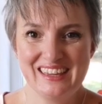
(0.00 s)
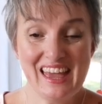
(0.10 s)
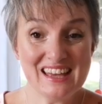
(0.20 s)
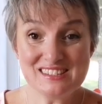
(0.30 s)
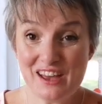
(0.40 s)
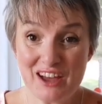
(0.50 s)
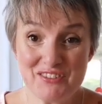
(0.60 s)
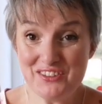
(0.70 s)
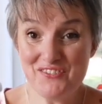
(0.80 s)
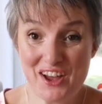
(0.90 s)
Yeah, so
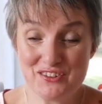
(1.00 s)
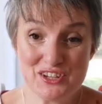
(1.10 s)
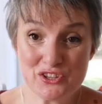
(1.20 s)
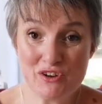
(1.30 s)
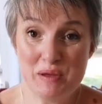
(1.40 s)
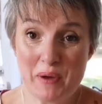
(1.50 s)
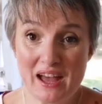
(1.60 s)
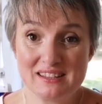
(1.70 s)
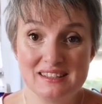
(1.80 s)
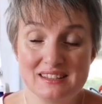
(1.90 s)
having found 3
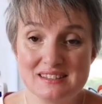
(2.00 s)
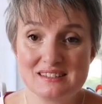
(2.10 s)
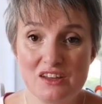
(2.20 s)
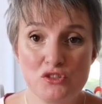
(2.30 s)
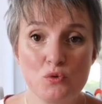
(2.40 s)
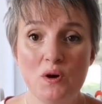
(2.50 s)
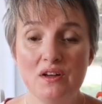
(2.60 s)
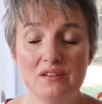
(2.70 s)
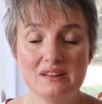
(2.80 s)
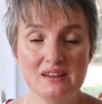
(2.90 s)
patterns, I thought,
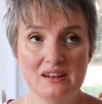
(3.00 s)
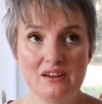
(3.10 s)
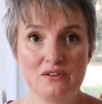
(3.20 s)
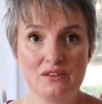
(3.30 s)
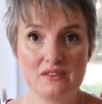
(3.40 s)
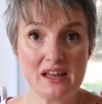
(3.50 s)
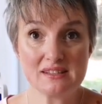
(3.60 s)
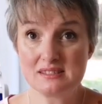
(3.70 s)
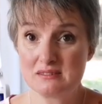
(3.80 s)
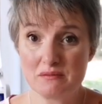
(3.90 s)
well, you know,
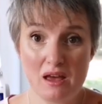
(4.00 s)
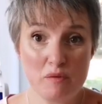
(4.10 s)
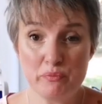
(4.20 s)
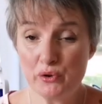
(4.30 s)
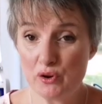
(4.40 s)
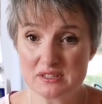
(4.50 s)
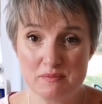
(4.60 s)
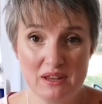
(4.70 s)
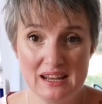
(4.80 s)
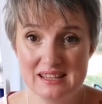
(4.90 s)
that's
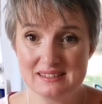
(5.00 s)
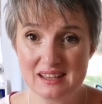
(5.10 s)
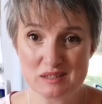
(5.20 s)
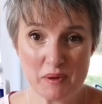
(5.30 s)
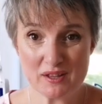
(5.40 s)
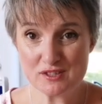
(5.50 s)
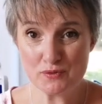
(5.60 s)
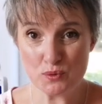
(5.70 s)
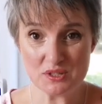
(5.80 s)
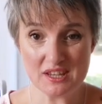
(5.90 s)
approximately
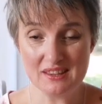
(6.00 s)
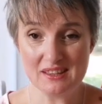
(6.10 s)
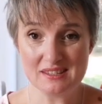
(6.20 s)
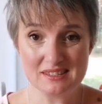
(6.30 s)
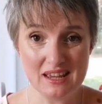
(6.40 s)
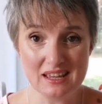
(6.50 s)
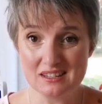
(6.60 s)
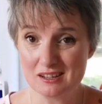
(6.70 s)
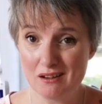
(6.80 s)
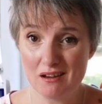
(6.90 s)
£6.40 at this
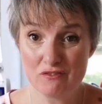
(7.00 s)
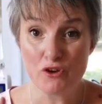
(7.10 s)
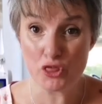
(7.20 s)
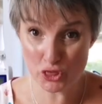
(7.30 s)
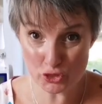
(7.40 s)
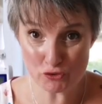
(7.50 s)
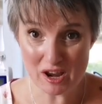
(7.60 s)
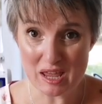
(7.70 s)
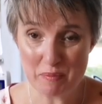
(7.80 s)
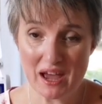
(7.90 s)
stage for
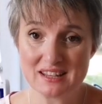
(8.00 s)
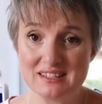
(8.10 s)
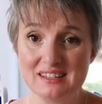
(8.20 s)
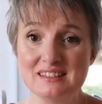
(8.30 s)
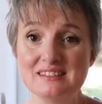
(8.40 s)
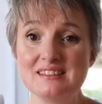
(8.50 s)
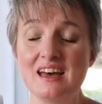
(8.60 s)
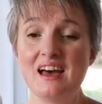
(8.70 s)
3 patterns.